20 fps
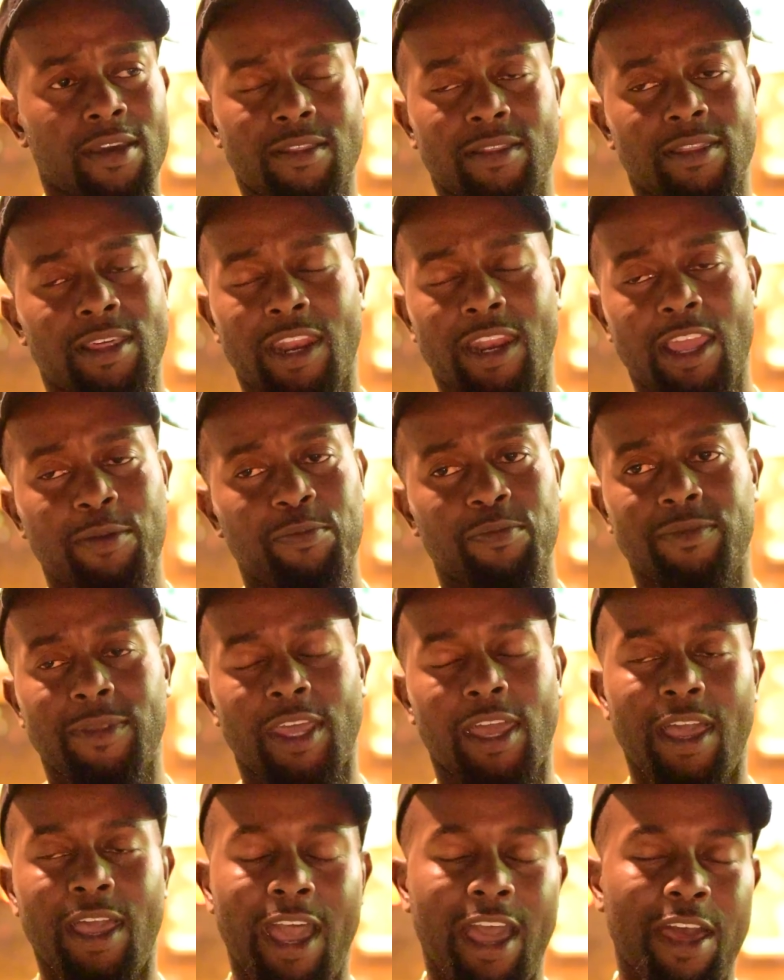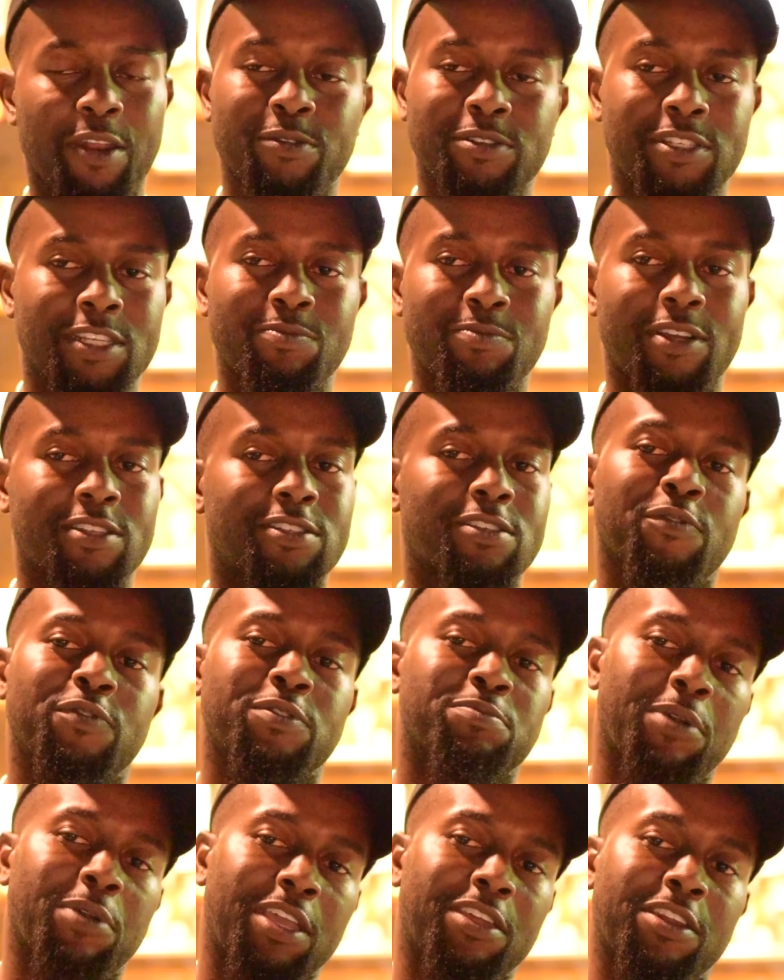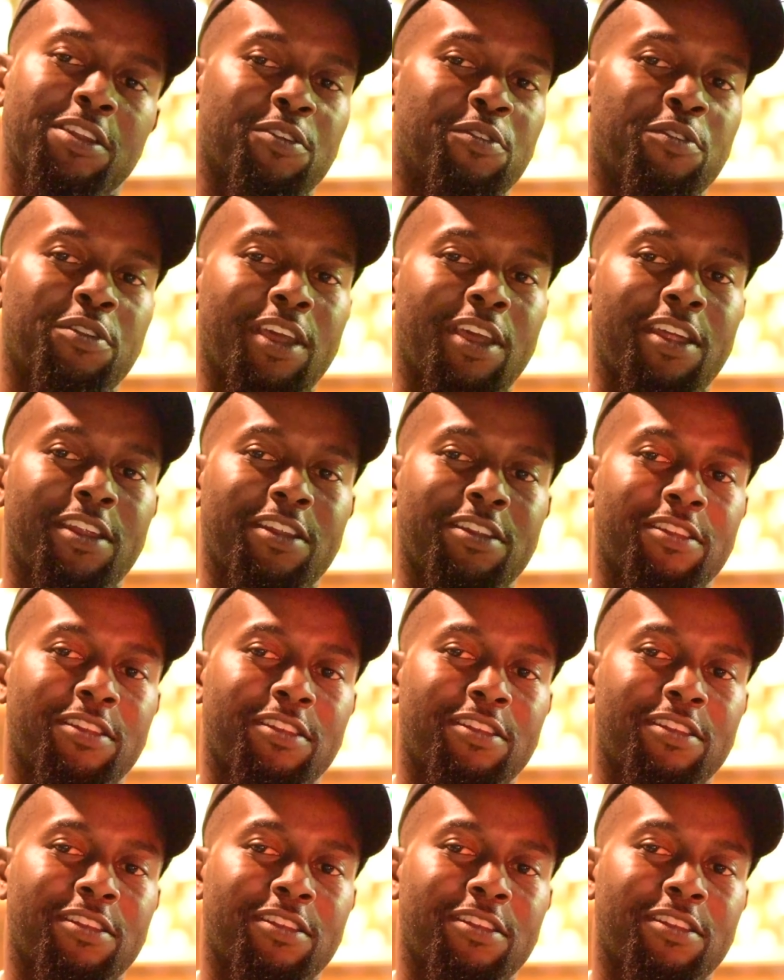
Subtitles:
I don't see myself as making it on that.